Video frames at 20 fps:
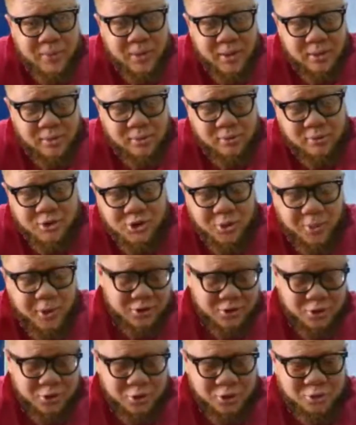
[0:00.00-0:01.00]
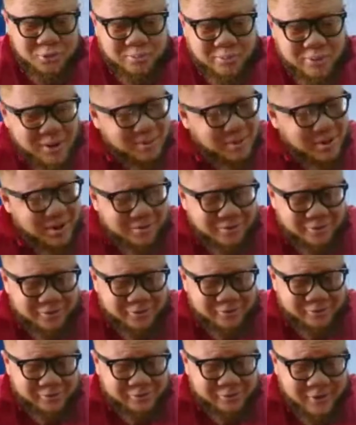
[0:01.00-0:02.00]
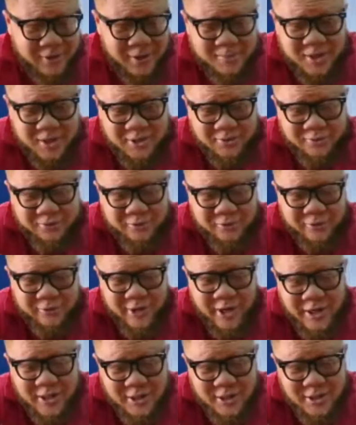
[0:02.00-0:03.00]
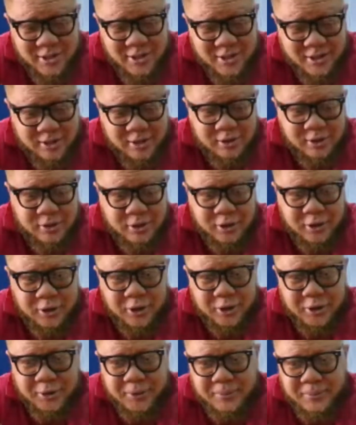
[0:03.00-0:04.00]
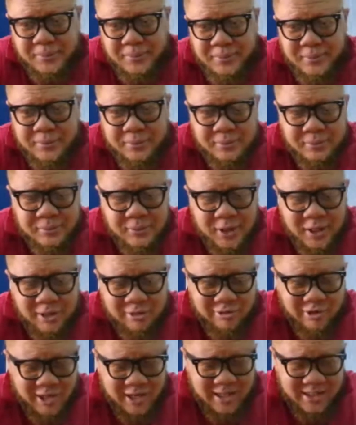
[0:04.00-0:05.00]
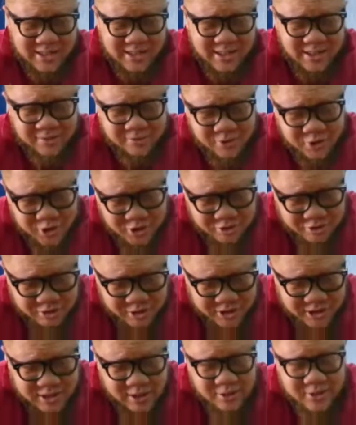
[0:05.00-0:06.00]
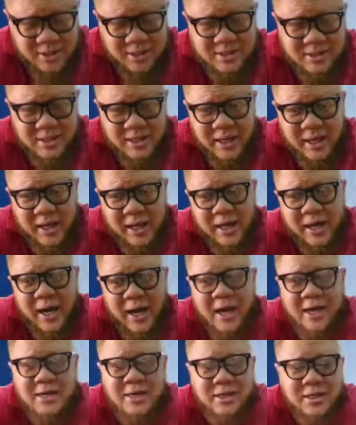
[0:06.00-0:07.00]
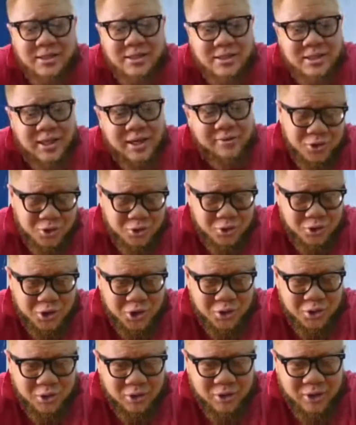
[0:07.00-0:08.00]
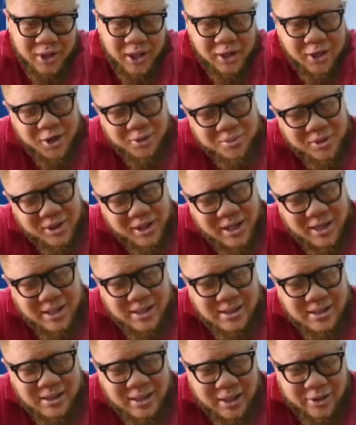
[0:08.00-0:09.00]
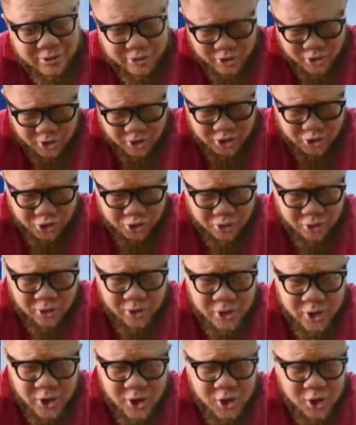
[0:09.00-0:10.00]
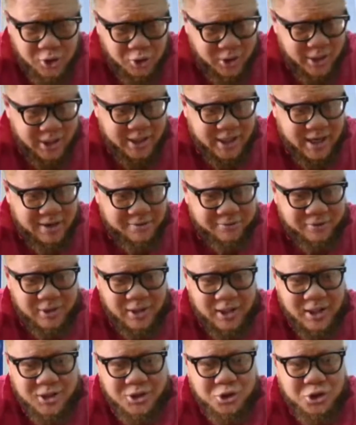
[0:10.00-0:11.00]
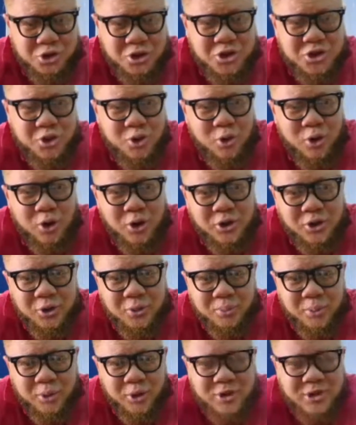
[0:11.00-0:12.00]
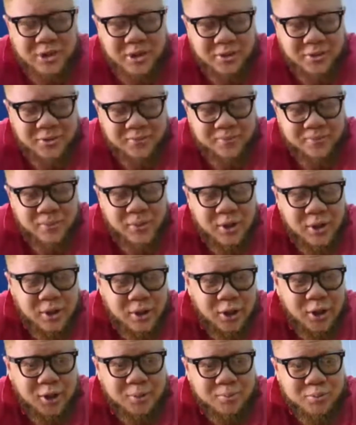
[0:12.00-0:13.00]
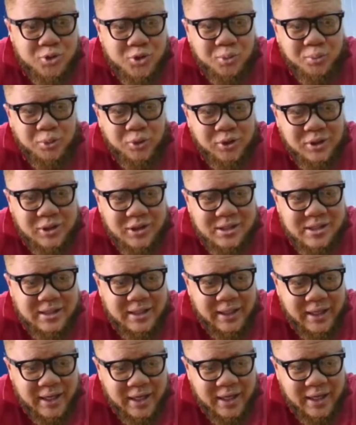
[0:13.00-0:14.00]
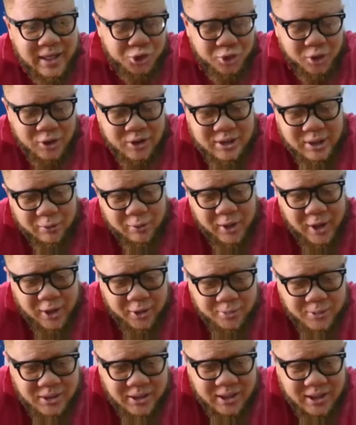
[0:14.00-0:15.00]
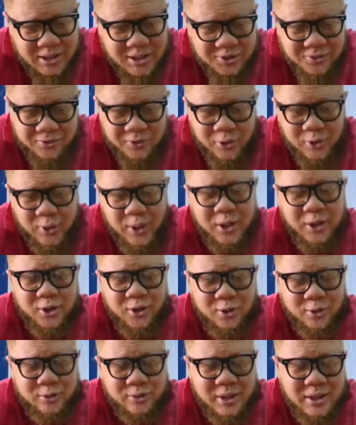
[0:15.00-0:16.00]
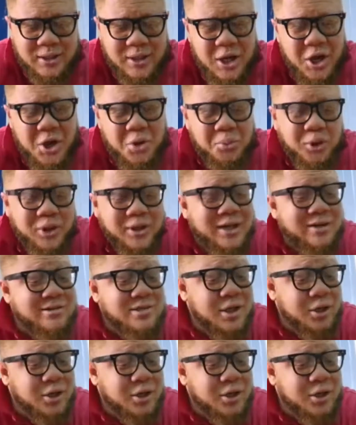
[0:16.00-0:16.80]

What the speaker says: someone reached out to you, probably a family friend, a relative just reached out and say, hey, I need a ticket from Lagos to New York. Can you help me get a ticket? You say, yeah, sure. You are an affiliate. You just go on your portal to book the tickets, push to us, and we help ticket it for you and all that. But there is